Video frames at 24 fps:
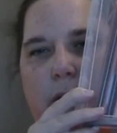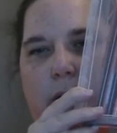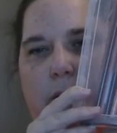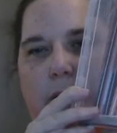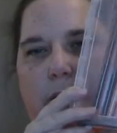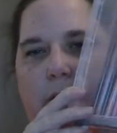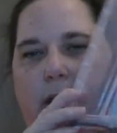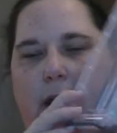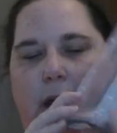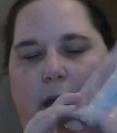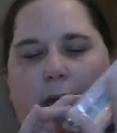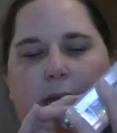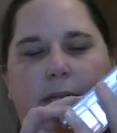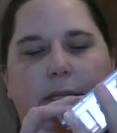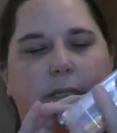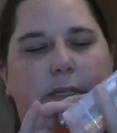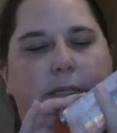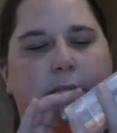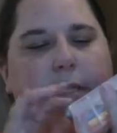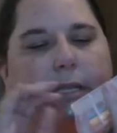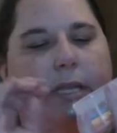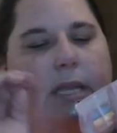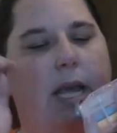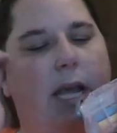
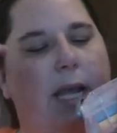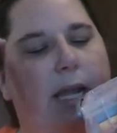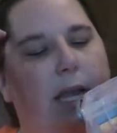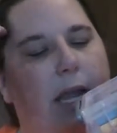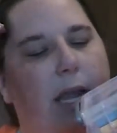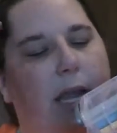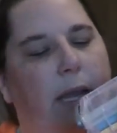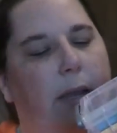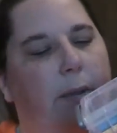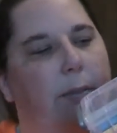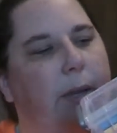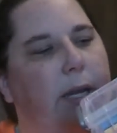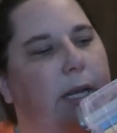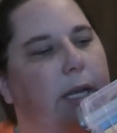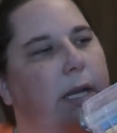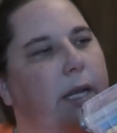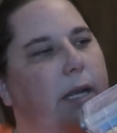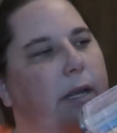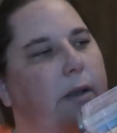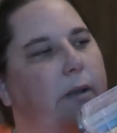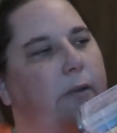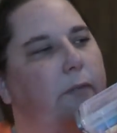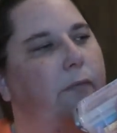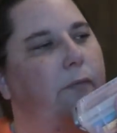things that came in a
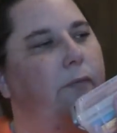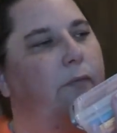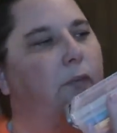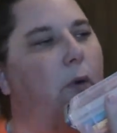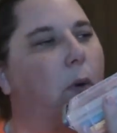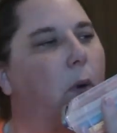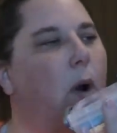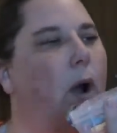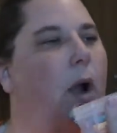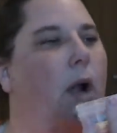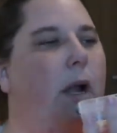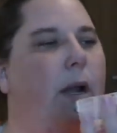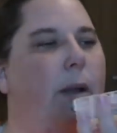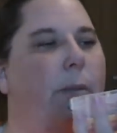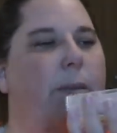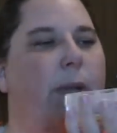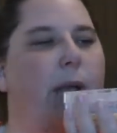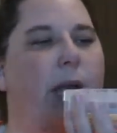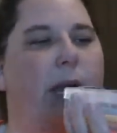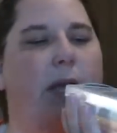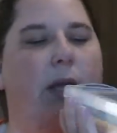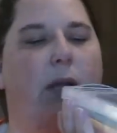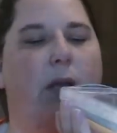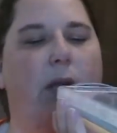kit of four, and I'm
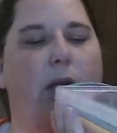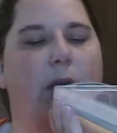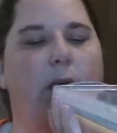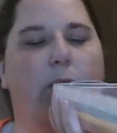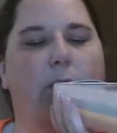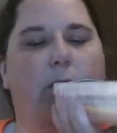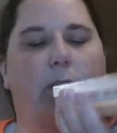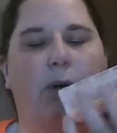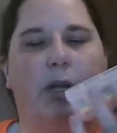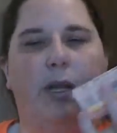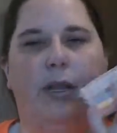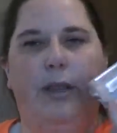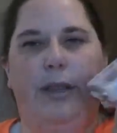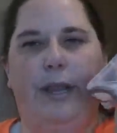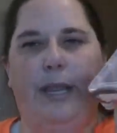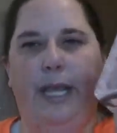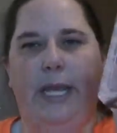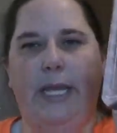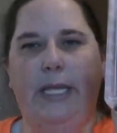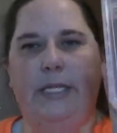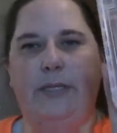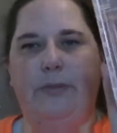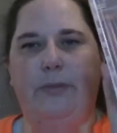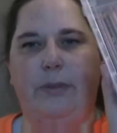like, well,
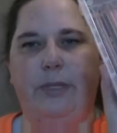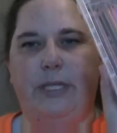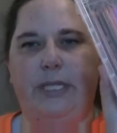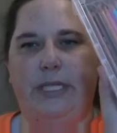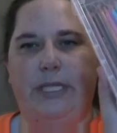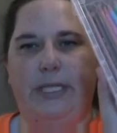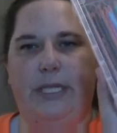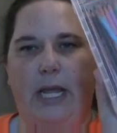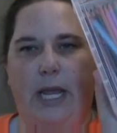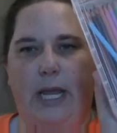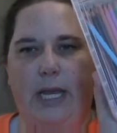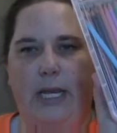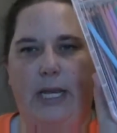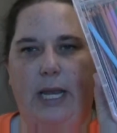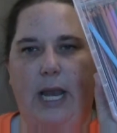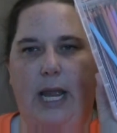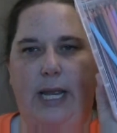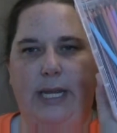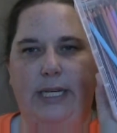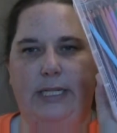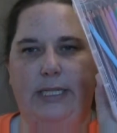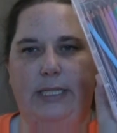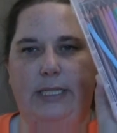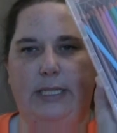these would sit
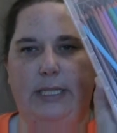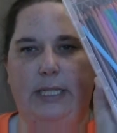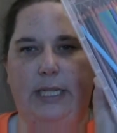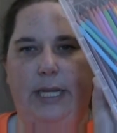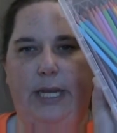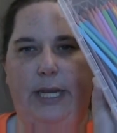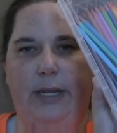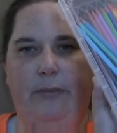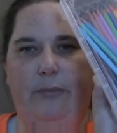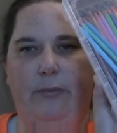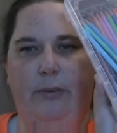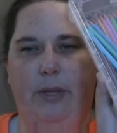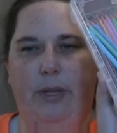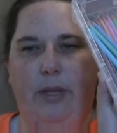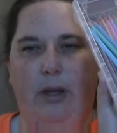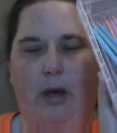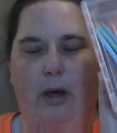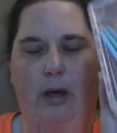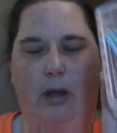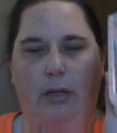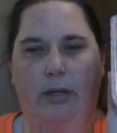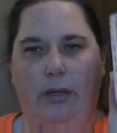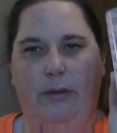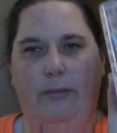nicely with
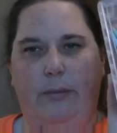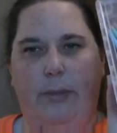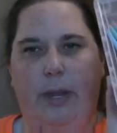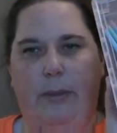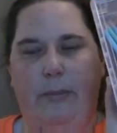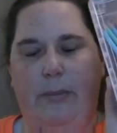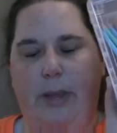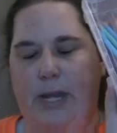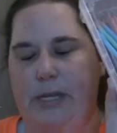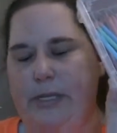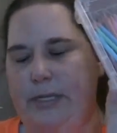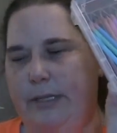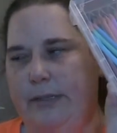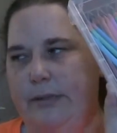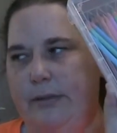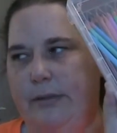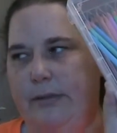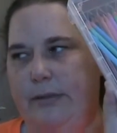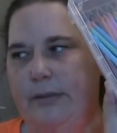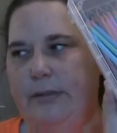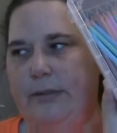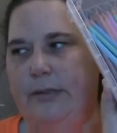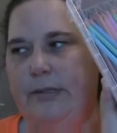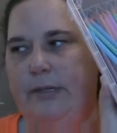all of my
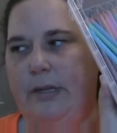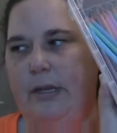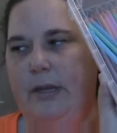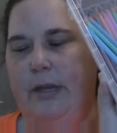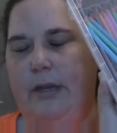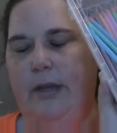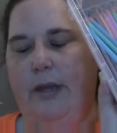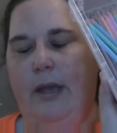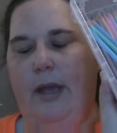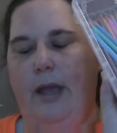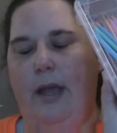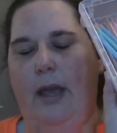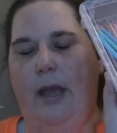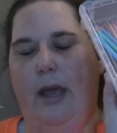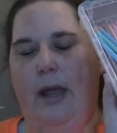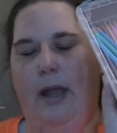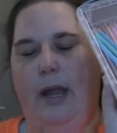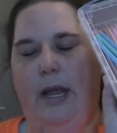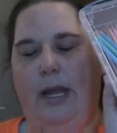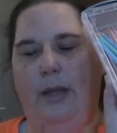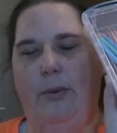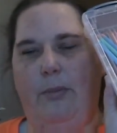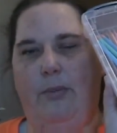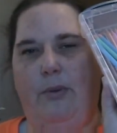pencils, and
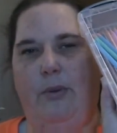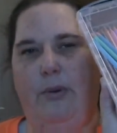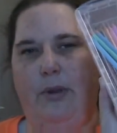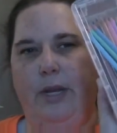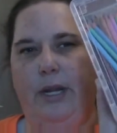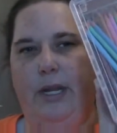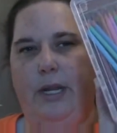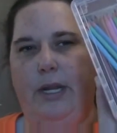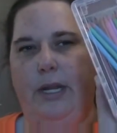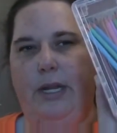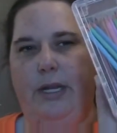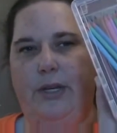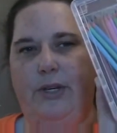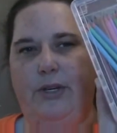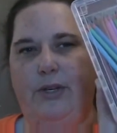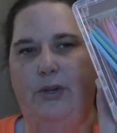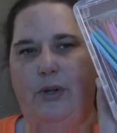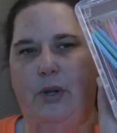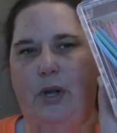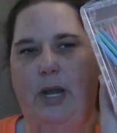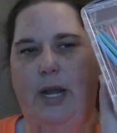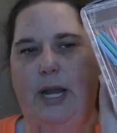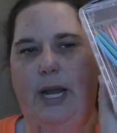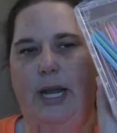I can put it in a
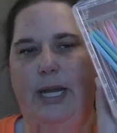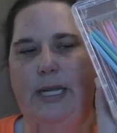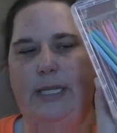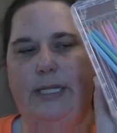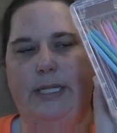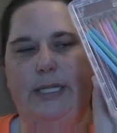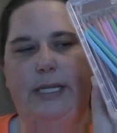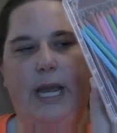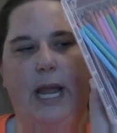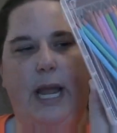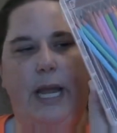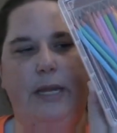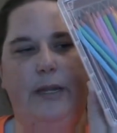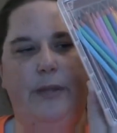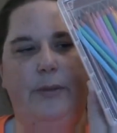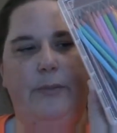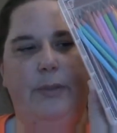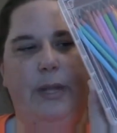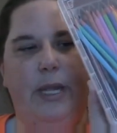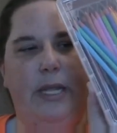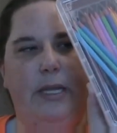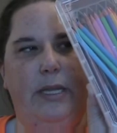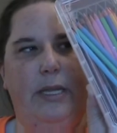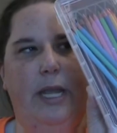drawer and stack them
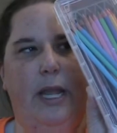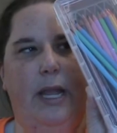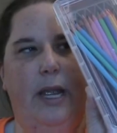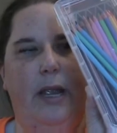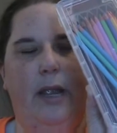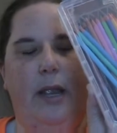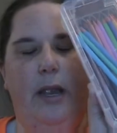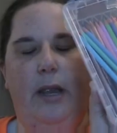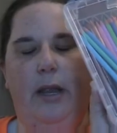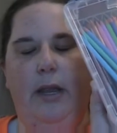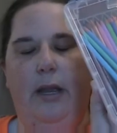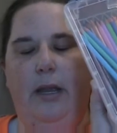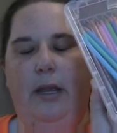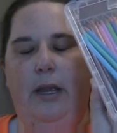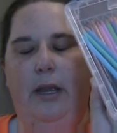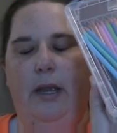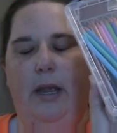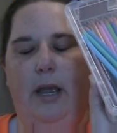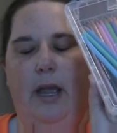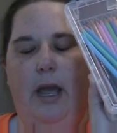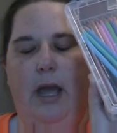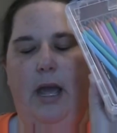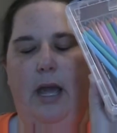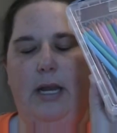in there
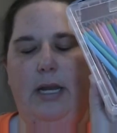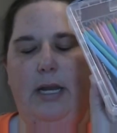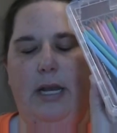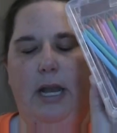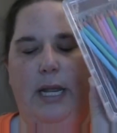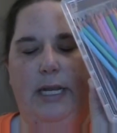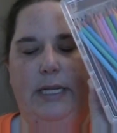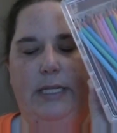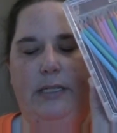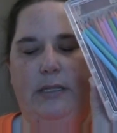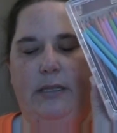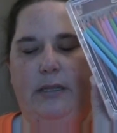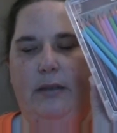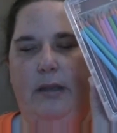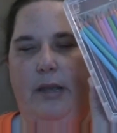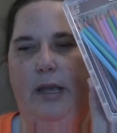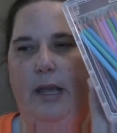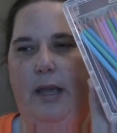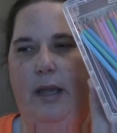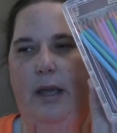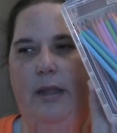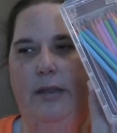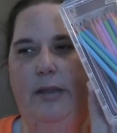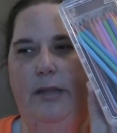
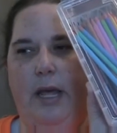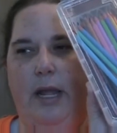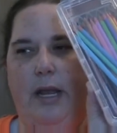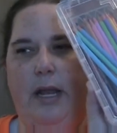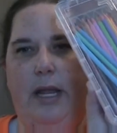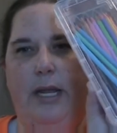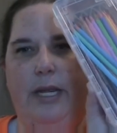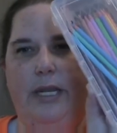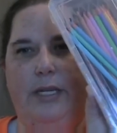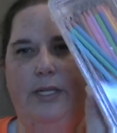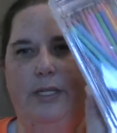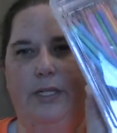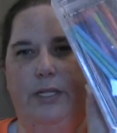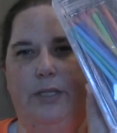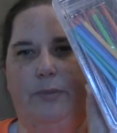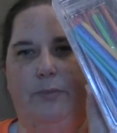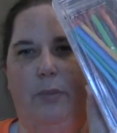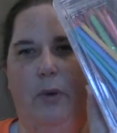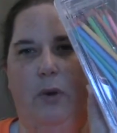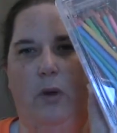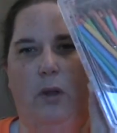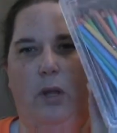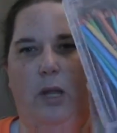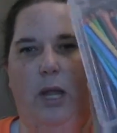nicely, and then I can just
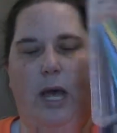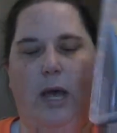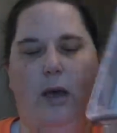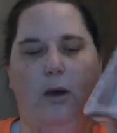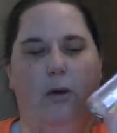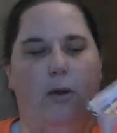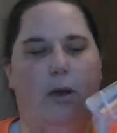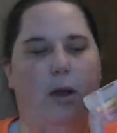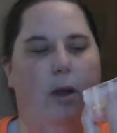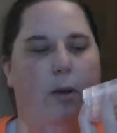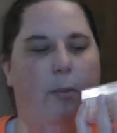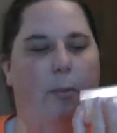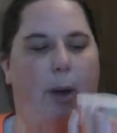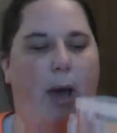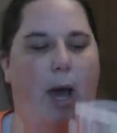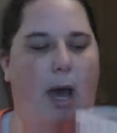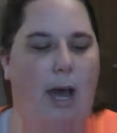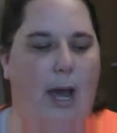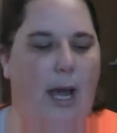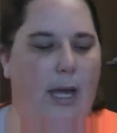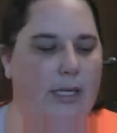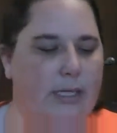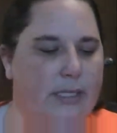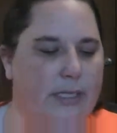pull out a
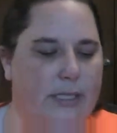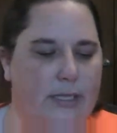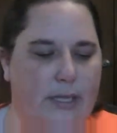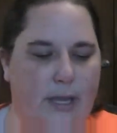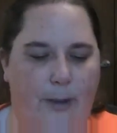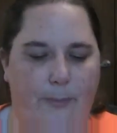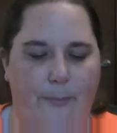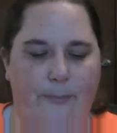box.